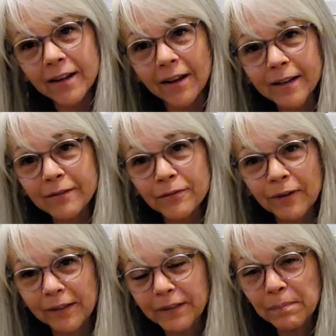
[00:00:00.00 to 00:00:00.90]
I can
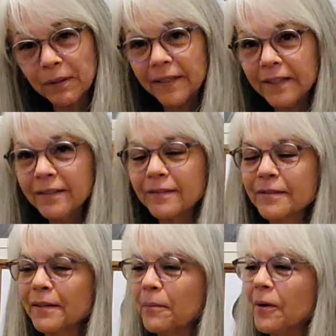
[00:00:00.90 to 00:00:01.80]
finally play it
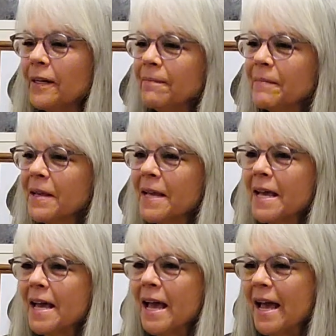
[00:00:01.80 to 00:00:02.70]
somewhat,
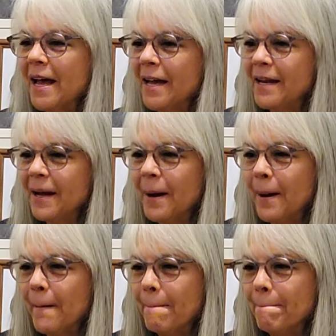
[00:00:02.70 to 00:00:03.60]
and
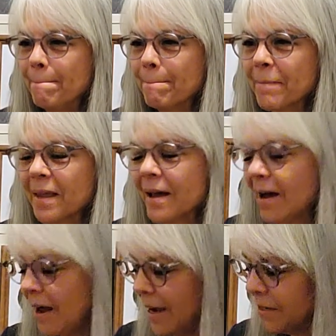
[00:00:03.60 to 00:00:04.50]

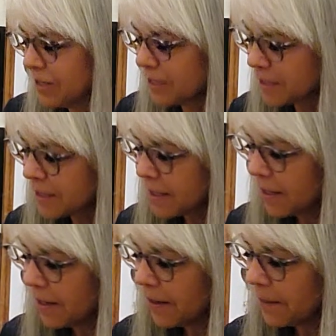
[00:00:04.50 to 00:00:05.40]
I just
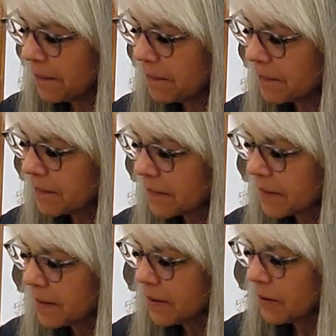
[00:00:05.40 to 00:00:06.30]

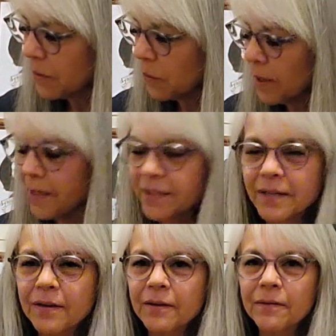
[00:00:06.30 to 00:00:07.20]
wanted
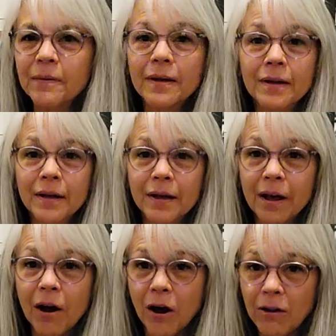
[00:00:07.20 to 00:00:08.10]
to
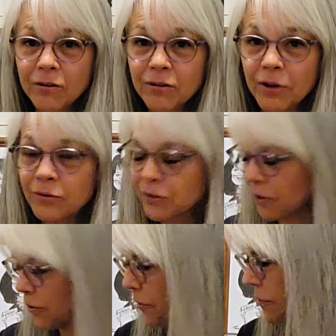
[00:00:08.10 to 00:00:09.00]
also show
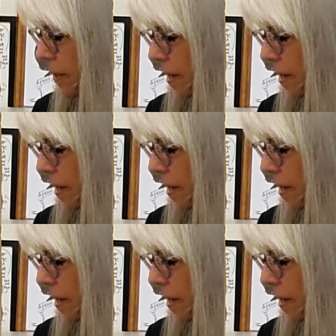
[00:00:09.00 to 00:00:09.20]
you